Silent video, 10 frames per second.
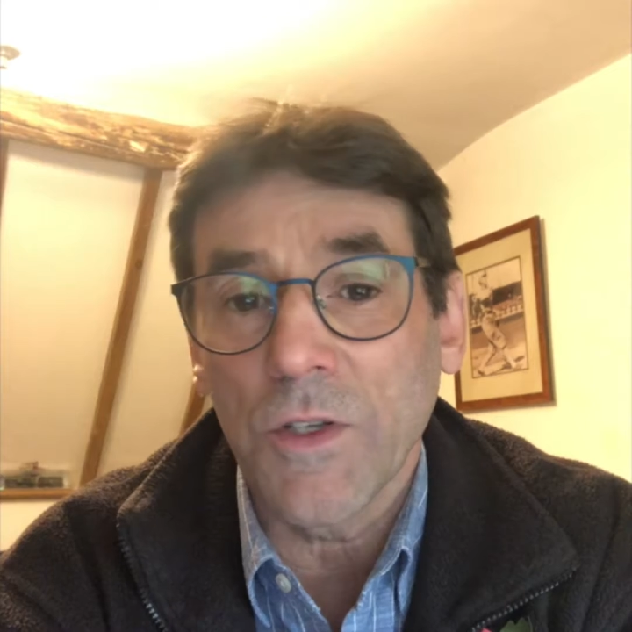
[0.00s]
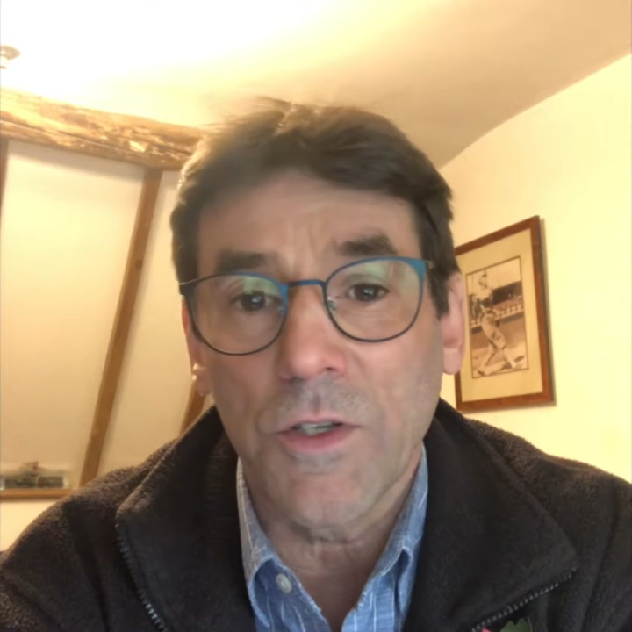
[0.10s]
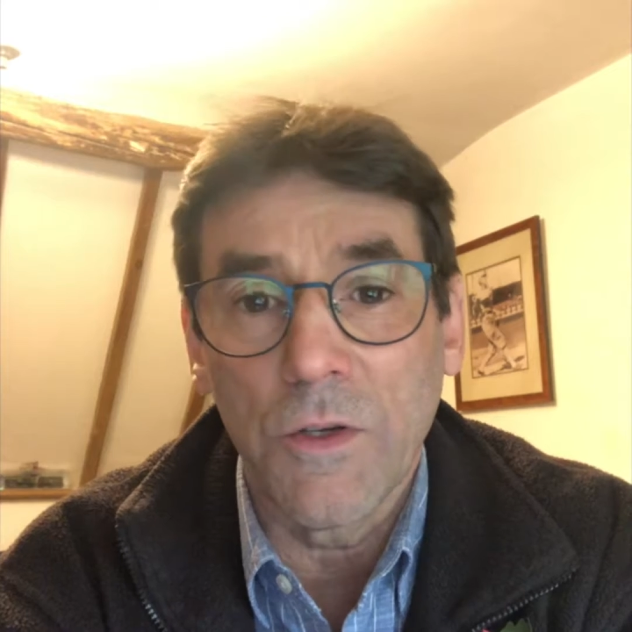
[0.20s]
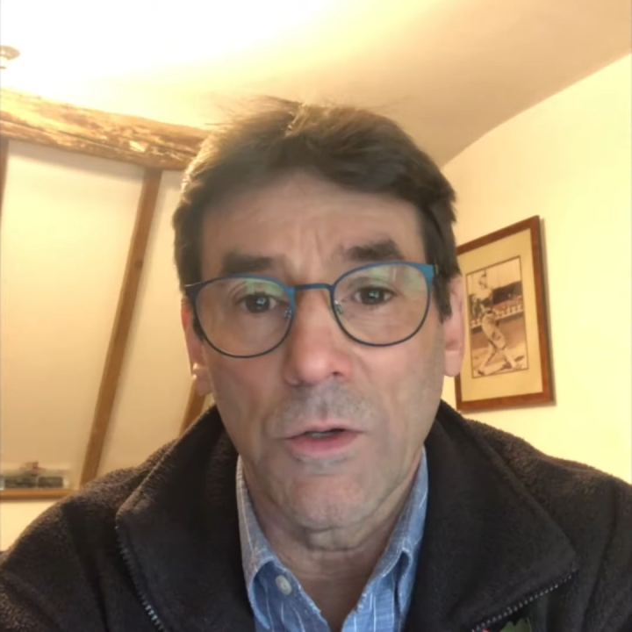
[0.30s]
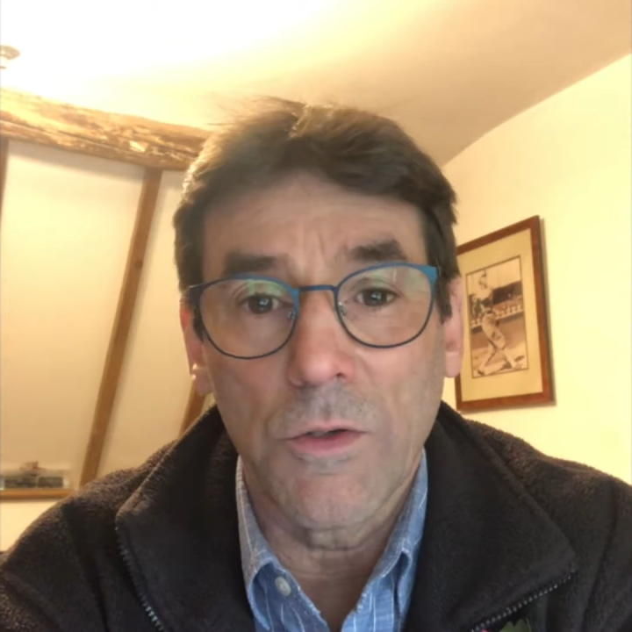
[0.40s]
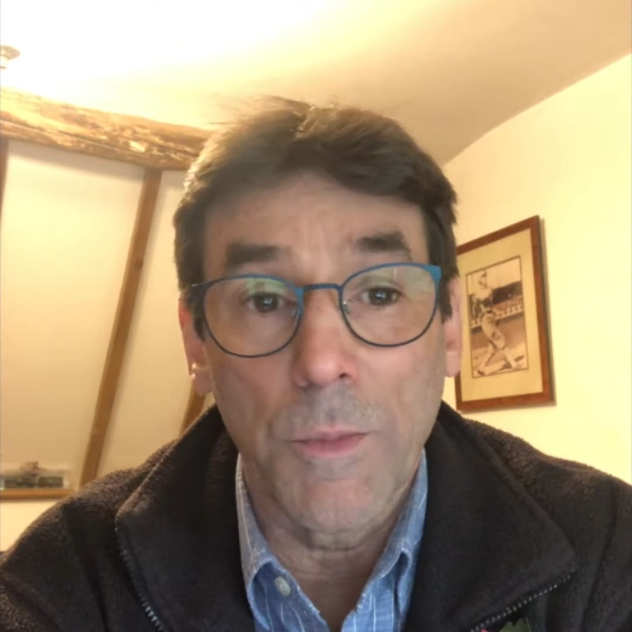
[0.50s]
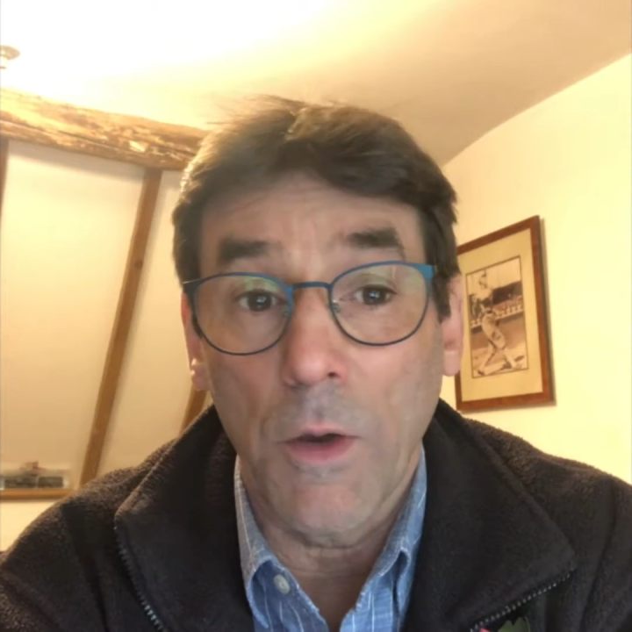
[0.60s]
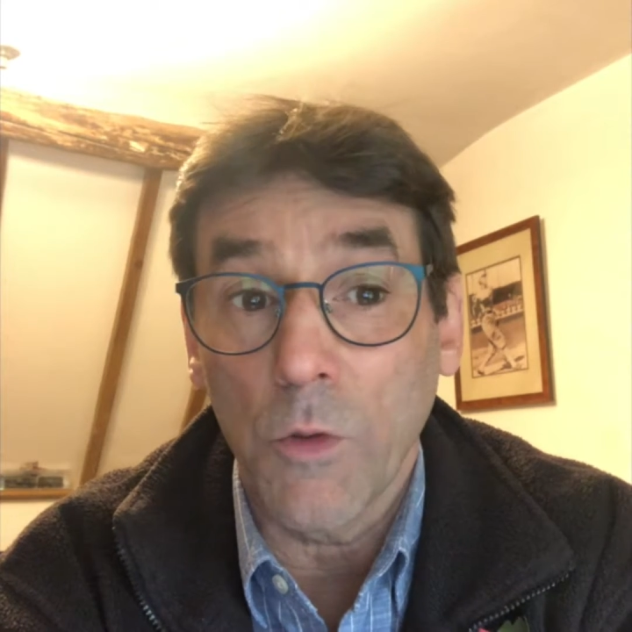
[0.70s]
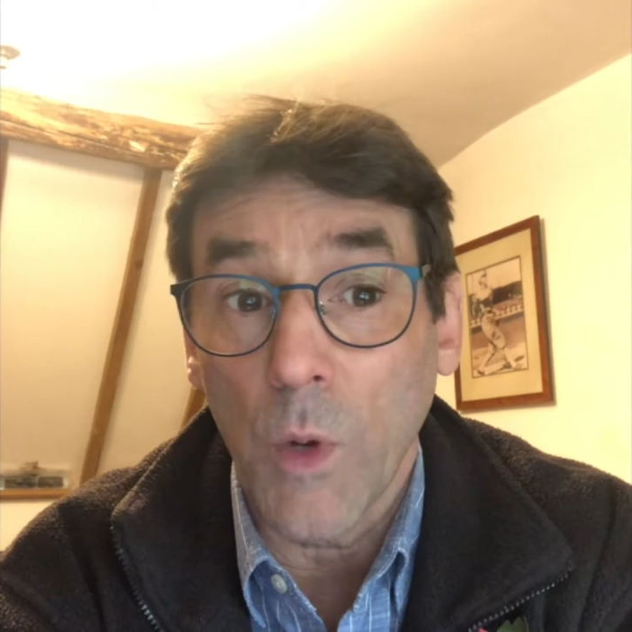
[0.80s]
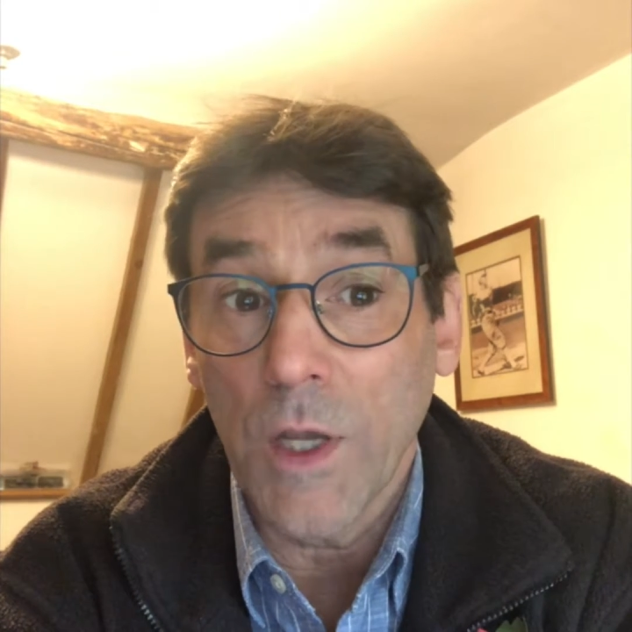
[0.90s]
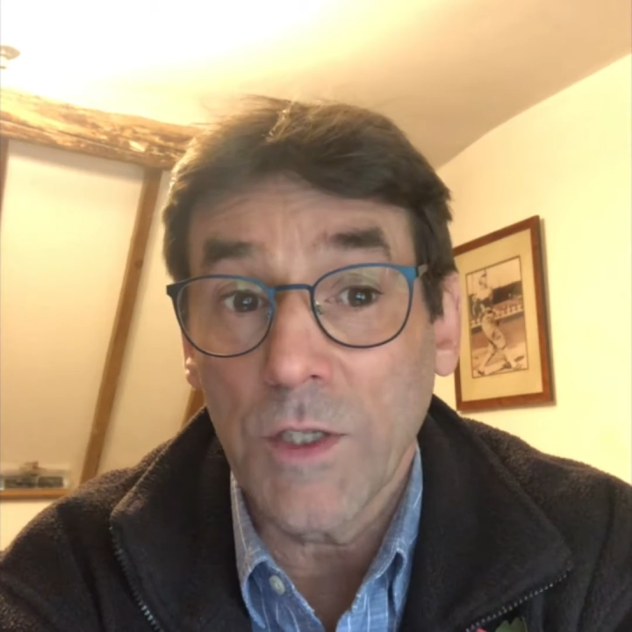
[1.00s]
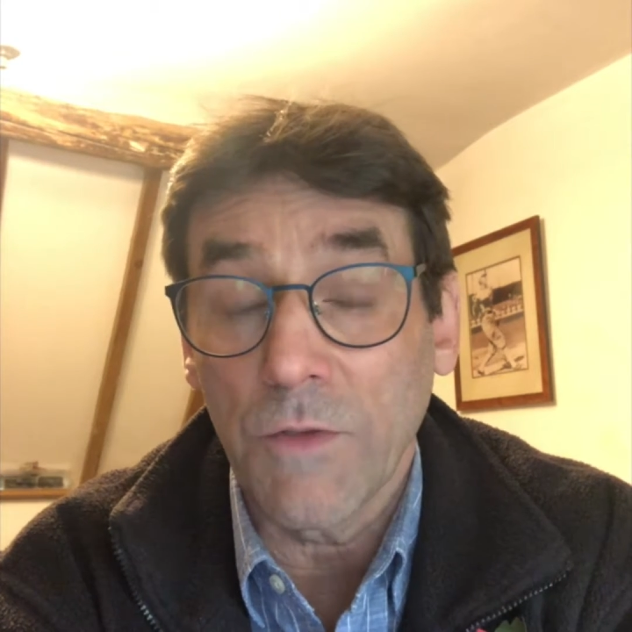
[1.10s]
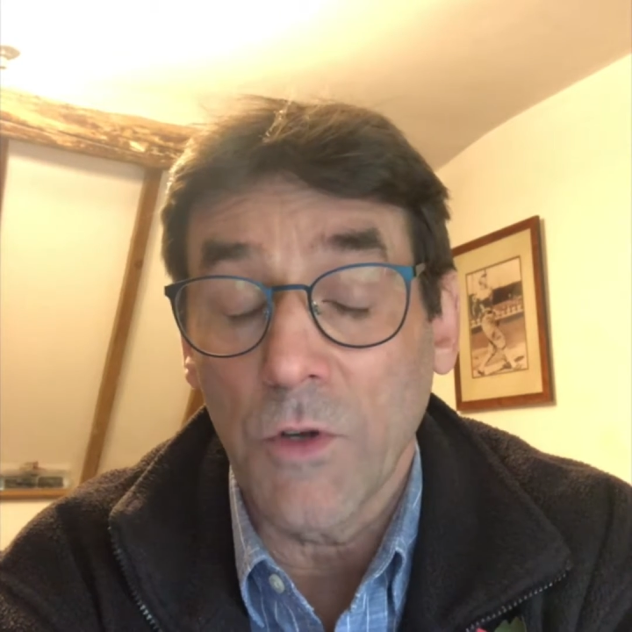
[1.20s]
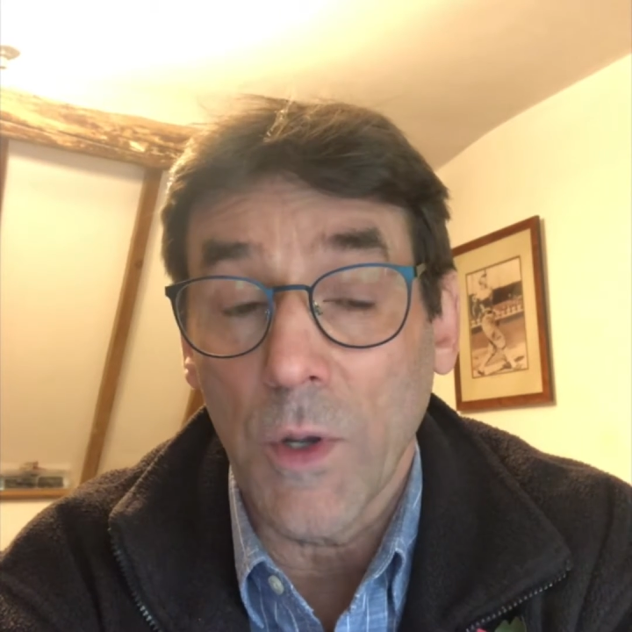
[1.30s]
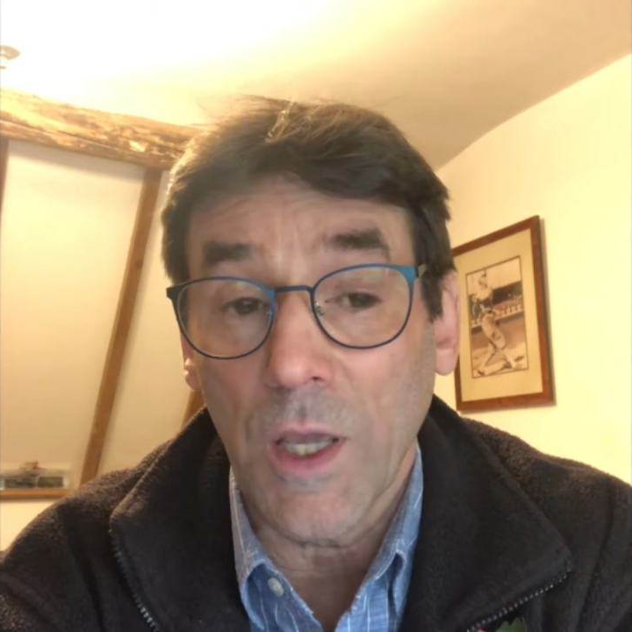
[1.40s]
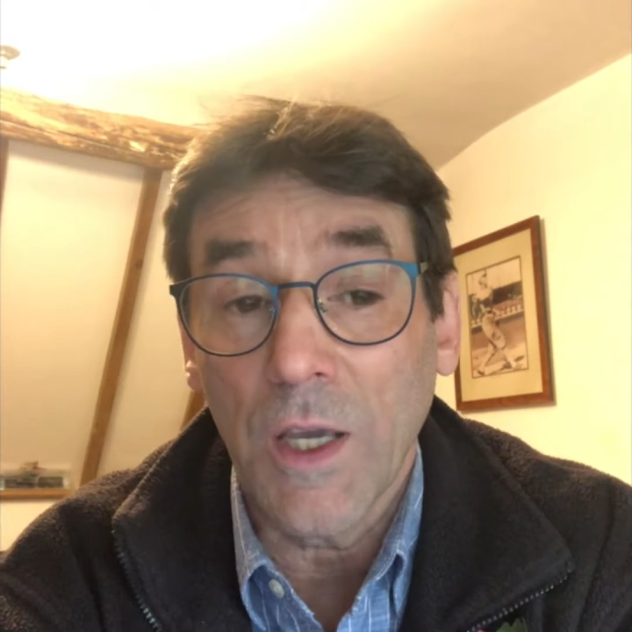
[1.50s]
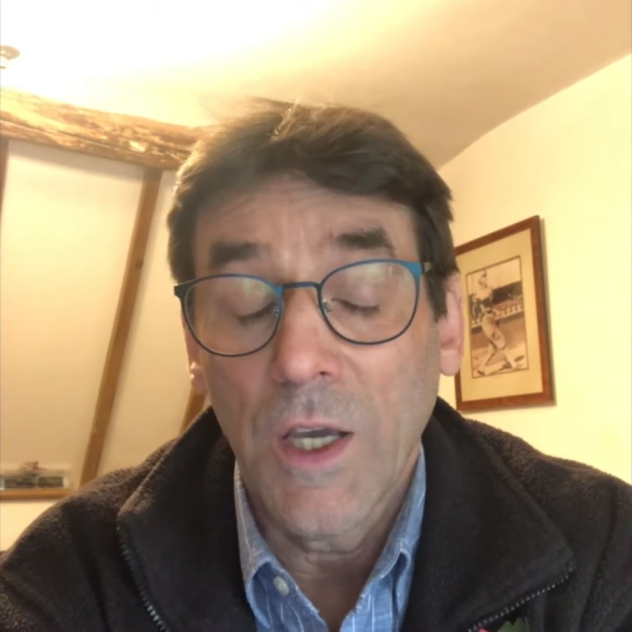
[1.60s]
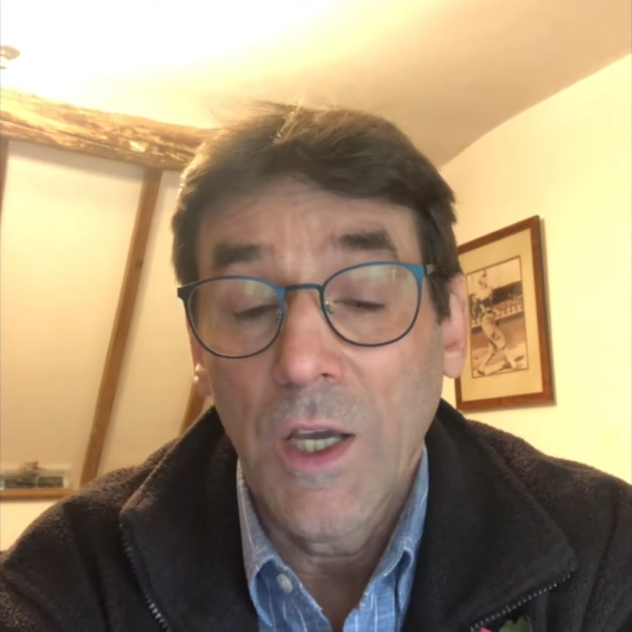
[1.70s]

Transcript: to both ways of doing it.